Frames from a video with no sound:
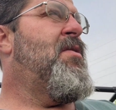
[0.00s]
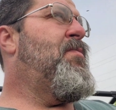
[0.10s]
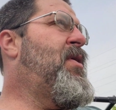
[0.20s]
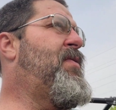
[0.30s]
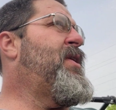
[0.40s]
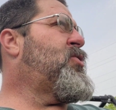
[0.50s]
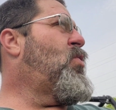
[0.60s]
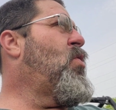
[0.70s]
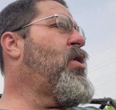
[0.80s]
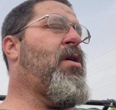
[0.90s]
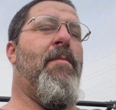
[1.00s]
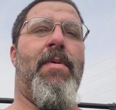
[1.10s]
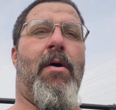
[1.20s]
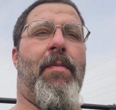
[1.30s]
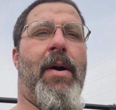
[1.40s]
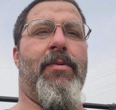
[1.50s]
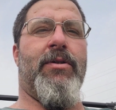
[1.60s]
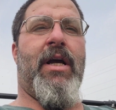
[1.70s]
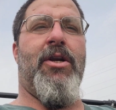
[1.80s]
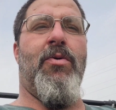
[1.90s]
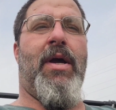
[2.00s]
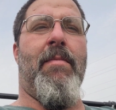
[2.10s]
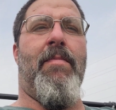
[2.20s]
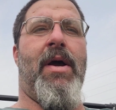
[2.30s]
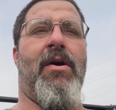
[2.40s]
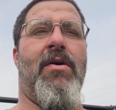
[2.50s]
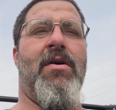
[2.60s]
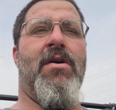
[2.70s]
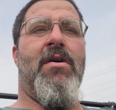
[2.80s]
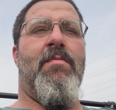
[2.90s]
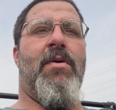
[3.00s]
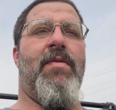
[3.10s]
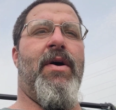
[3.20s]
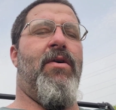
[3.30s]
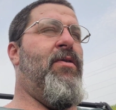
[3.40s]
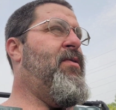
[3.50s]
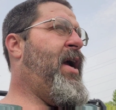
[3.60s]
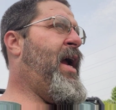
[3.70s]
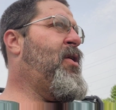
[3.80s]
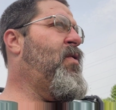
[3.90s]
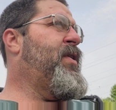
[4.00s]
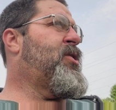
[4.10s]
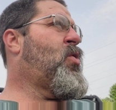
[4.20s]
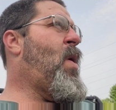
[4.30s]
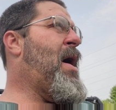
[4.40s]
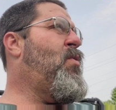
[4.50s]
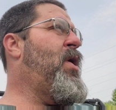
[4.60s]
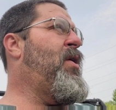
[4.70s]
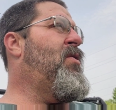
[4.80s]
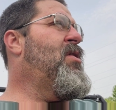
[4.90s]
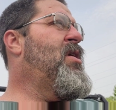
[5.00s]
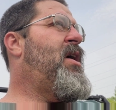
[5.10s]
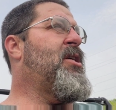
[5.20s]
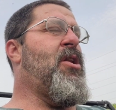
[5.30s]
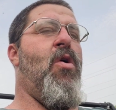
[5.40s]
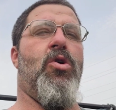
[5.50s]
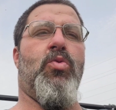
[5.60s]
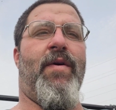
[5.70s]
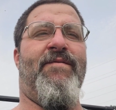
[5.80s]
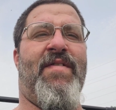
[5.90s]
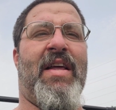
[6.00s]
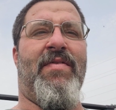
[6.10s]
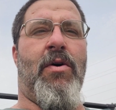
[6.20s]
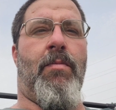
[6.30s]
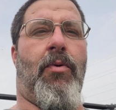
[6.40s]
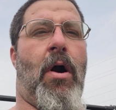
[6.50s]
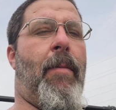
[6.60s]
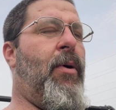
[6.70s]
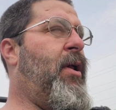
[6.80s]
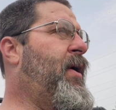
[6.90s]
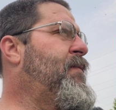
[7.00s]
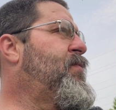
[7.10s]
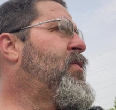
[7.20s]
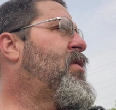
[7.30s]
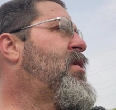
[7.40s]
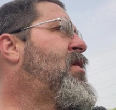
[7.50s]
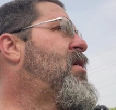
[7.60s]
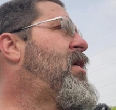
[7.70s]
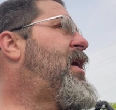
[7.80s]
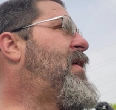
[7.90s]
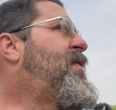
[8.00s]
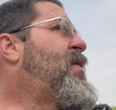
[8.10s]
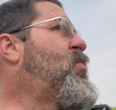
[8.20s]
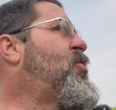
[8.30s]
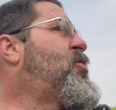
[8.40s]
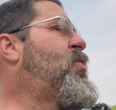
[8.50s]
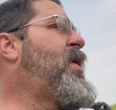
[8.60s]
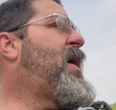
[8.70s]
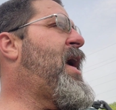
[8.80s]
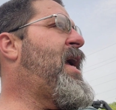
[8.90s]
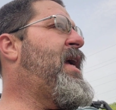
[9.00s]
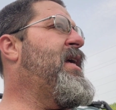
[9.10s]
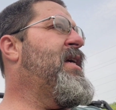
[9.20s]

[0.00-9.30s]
but this will work on bell peppers. They do get bigger, but they'll handle this quite well as long as we feed them properly. And then we're doing